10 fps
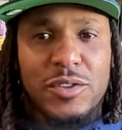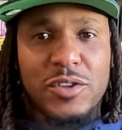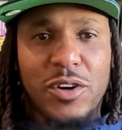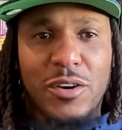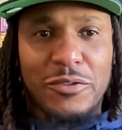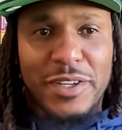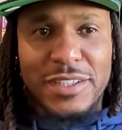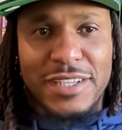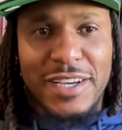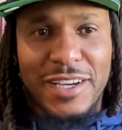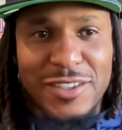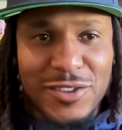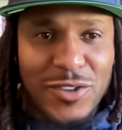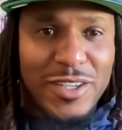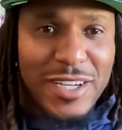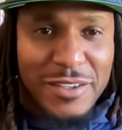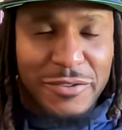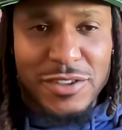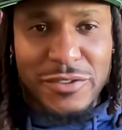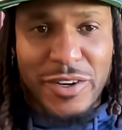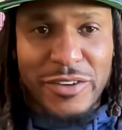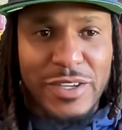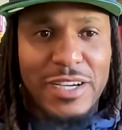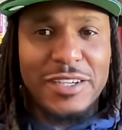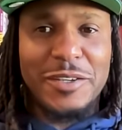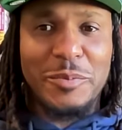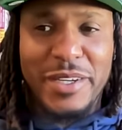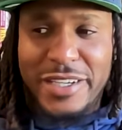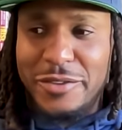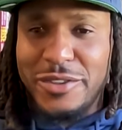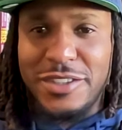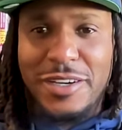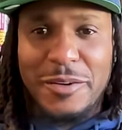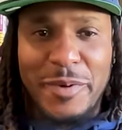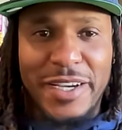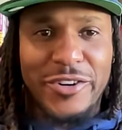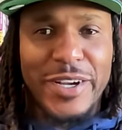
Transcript: What's going on, fellas? How y'all doing? Uh, first of all, honored to be here with y'all, man.